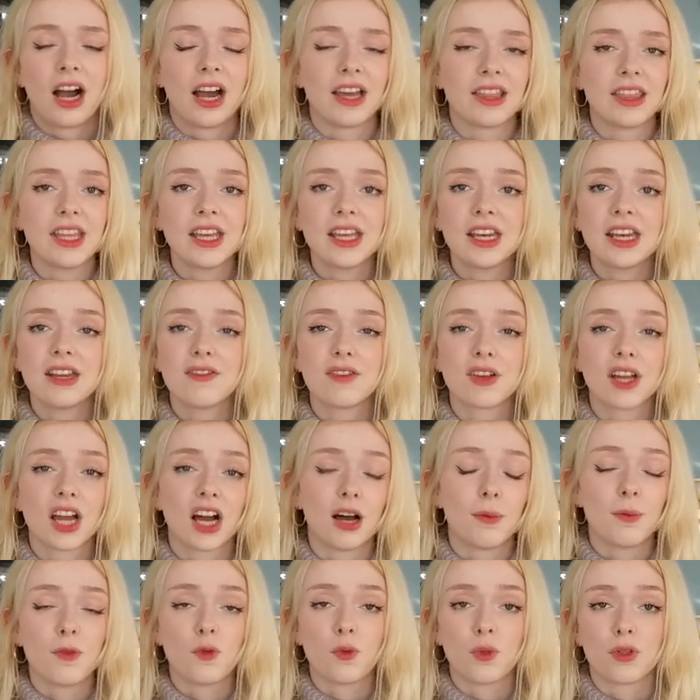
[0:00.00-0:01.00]
I think it even
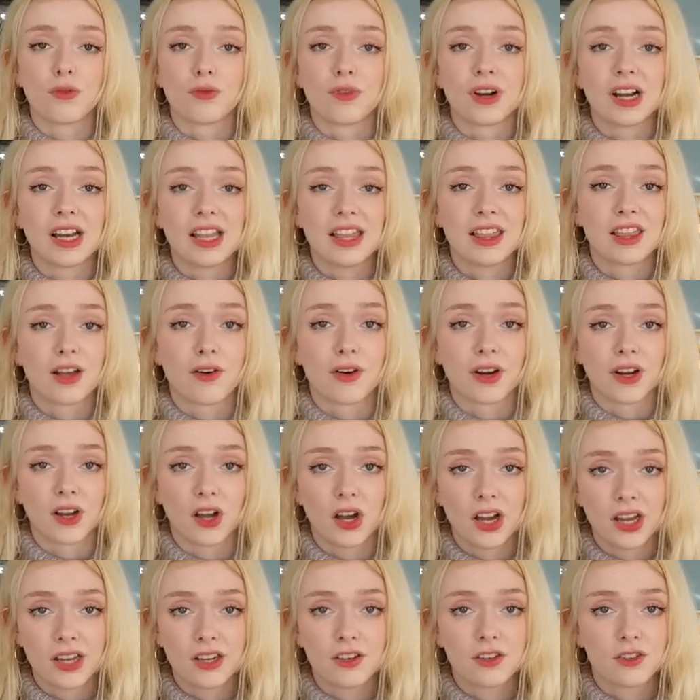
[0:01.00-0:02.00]
comes with a really thorough
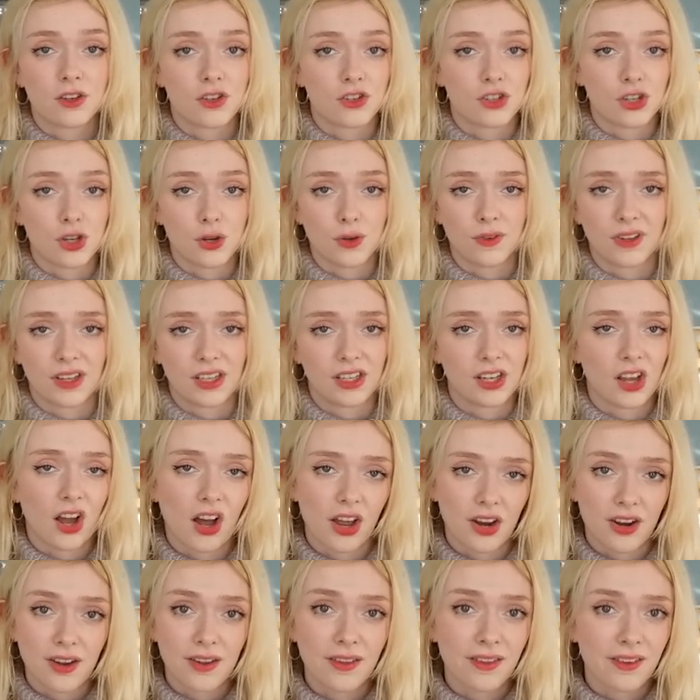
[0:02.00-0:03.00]
guide to choosing
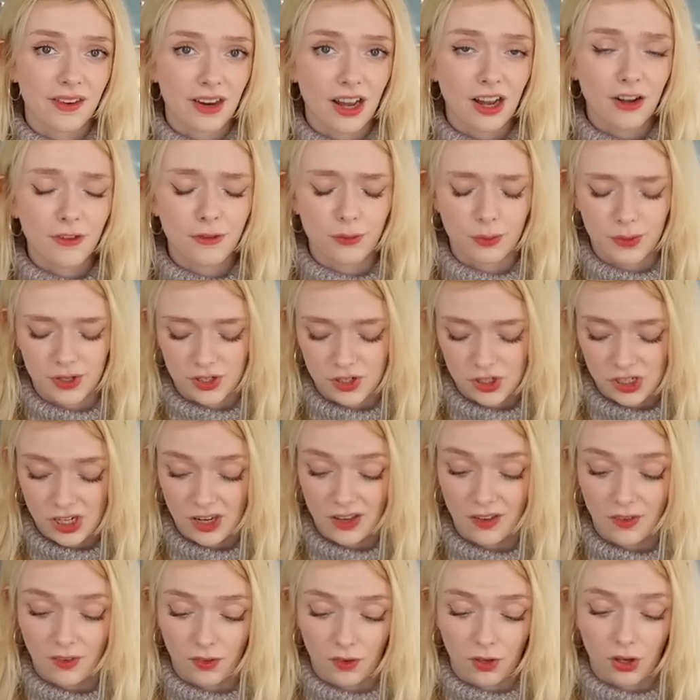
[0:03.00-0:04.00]
yarn and stuff, which
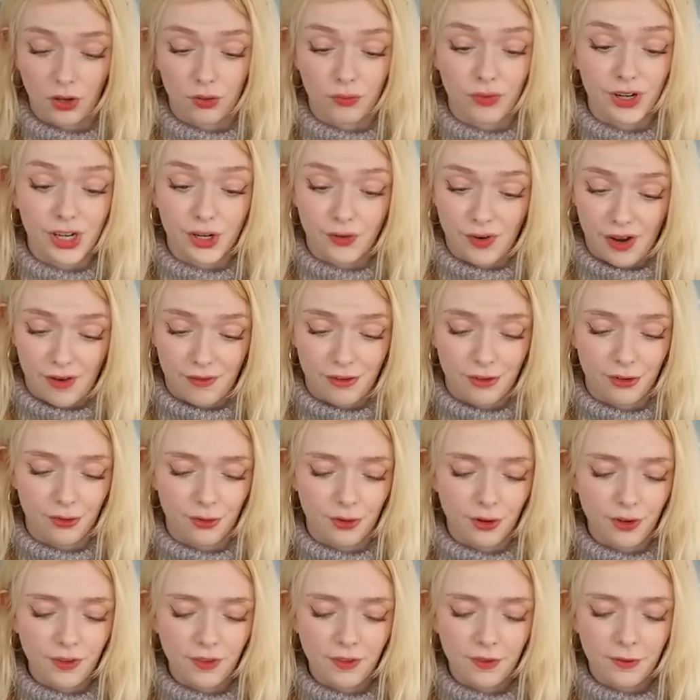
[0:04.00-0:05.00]
is a really great
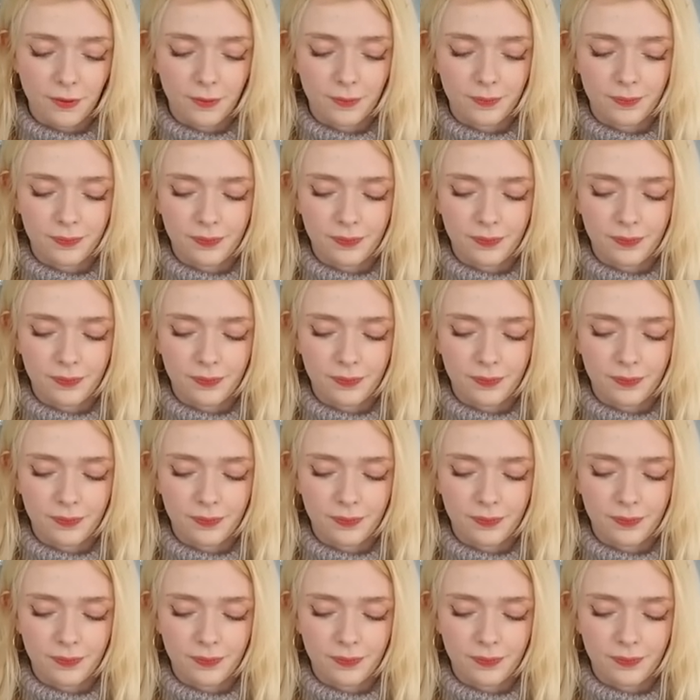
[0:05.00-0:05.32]
resource.